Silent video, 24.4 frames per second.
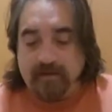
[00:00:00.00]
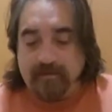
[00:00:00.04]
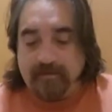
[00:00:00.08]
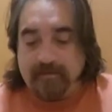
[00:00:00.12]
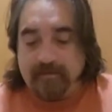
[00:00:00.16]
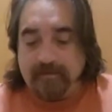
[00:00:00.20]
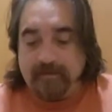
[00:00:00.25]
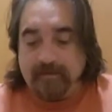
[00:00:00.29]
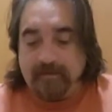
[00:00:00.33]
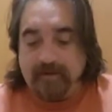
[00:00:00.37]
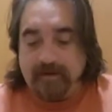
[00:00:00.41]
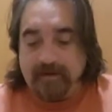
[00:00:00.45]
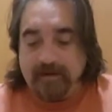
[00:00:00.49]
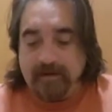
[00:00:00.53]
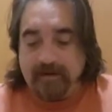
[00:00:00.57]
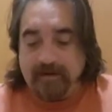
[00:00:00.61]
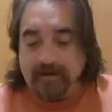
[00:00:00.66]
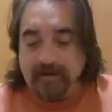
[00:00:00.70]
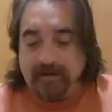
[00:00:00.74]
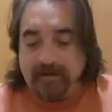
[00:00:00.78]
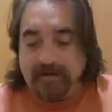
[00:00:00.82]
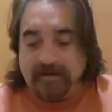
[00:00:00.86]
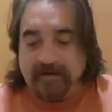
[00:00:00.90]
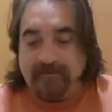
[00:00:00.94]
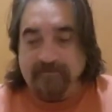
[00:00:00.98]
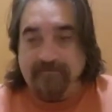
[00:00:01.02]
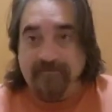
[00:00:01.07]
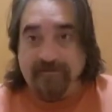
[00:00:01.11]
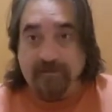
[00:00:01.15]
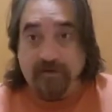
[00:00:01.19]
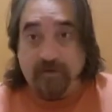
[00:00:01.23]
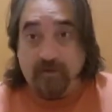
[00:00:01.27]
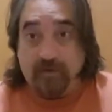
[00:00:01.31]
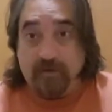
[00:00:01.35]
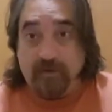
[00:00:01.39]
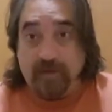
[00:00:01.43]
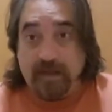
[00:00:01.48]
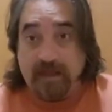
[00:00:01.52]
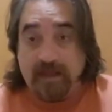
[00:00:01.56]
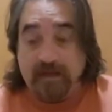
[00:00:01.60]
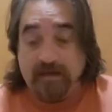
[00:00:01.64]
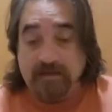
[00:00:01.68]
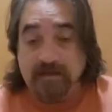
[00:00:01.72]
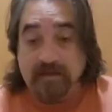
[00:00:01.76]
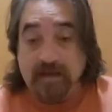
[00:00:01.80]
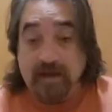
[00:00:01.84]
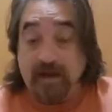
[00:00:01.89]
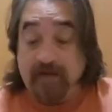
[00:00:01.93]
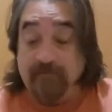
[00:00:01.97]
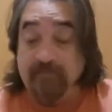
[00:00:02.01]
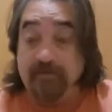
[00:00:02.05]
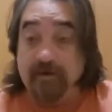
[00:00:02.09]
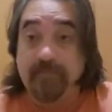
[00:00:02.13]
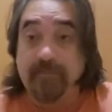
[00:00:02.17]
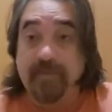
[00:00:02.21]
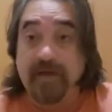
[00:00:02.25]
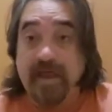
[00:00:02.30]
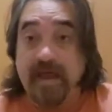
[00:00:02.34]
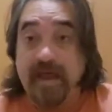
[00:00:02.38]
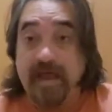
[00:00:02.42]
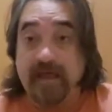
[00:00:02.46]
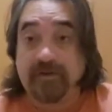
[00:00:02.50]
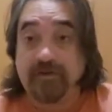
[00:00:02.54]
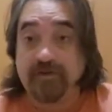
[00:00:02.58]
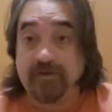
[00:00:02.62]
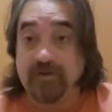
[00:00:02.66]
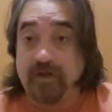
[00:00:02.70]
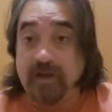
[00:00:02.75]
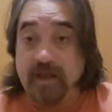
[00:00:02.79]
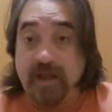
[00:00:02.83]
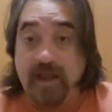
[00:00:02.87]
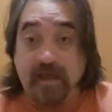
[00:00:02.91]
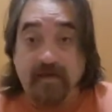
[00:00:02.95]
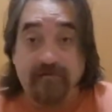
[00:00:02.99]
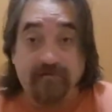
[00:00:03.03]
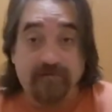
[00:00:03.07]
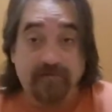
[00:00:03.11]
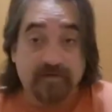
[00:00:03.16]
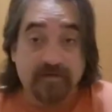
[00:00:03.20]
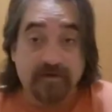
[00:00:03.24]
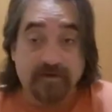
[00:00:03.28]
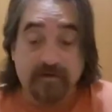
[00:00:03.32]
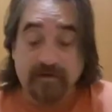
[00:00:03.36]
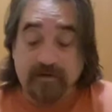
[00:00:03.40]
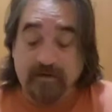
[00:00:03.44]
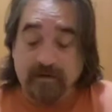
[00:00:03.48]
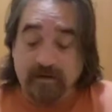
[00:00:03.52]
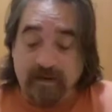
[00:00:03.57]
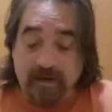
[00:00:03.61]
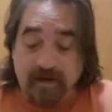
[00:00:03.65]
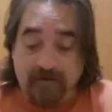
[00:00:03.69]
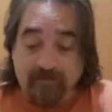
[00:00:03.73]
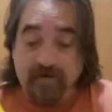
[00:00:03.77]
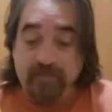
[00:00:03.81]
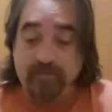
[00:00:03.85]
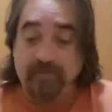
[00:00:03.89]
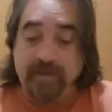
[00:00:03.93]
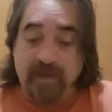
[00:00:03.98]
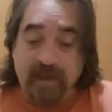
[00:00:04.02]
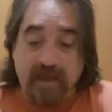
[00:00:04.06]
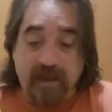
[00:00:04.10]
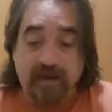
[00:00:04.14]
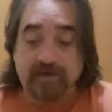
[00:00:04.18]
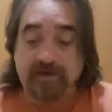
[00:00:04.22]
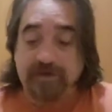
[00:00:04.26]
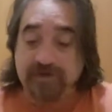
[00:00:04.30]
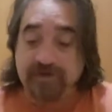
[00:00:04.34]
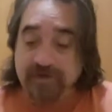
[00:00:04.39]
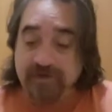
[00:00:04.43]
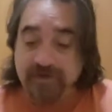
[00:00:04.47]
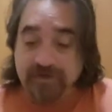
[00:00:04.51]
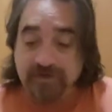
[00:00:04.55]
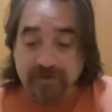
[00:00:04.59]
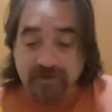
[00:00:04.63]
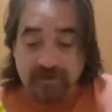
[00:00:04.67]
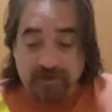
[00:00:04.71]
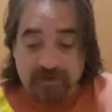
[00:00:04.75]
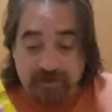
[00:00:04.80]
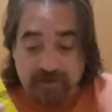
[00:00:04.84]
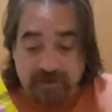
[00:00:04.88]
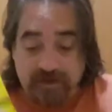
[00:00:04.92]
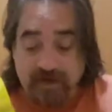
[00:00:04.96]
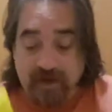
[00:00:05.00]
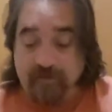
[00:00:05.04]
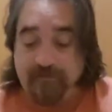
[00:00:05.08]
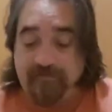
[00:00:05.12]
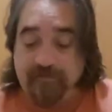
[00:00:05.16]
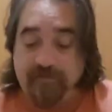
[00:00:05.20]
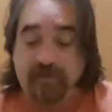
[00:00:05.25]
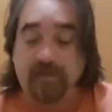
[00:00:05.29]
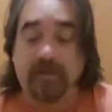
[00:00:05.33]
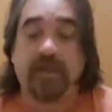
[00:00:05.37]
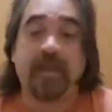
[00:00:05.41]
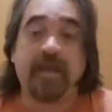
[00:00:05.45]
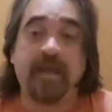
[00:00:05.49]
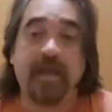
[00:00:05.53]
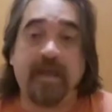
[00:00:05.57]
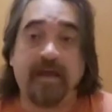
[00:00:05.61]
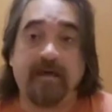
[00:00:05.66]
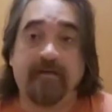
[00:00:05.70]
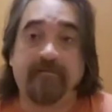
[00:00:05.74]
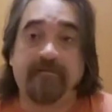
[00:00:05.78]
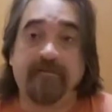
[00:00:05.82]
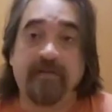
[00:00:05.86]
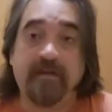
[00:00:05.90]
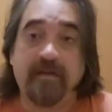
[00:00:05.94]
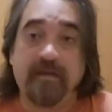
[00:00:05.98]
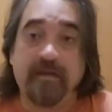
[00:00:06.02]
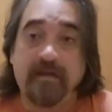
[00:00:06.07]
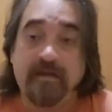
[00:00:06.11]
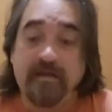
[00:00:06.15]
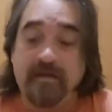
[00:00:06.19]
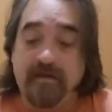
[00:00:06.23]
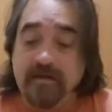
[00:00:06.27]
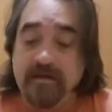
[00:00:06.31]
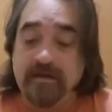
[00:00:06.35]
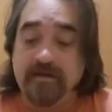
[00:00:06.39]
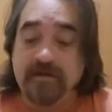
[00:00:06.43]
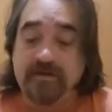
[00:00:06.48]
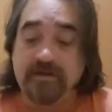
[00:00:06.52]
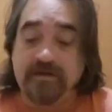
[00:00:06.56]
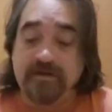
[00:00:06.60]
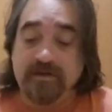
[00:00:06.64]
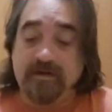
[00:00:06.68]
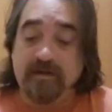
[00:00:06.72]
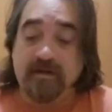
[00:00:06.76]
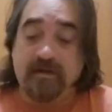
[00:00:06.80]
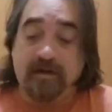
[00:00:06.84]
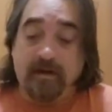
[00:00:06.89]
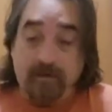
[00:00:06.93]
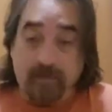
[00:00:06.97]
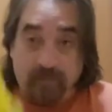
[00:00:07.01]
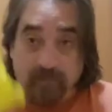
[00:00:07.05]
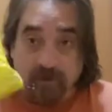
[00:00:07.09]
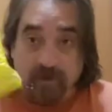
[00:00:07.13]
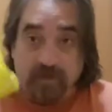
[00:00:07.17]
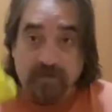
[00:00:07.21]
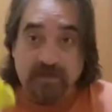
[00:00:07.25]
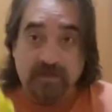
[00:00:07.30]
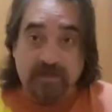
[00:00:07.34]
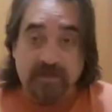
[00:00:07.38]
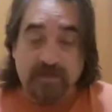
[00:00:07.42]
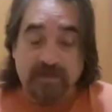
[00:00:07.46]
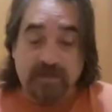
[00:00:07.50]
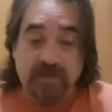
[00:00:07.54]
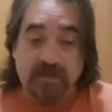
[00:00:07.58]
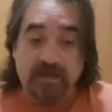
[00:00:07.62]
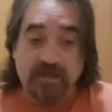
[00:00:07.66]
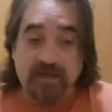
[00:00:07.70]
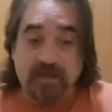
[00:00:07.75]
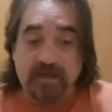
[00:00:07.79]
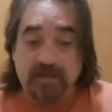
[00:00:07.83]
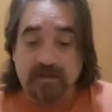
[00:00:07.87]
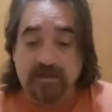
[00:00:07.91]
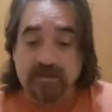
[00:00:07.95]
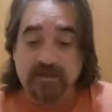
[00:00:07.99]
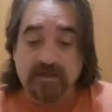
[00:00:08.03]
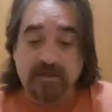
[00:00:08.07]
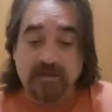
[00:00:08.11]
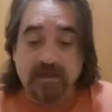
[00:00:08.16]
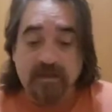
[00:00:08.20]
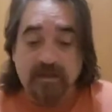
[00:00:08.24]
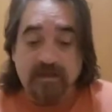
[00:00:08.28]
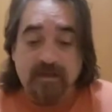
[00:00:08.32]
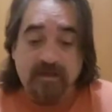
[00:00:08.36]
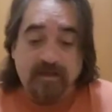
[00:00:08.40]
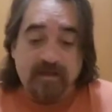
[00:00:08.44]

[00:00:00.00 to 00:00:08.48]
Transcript: I feel that every pack should have. Every pack should definitely have an emergency kit,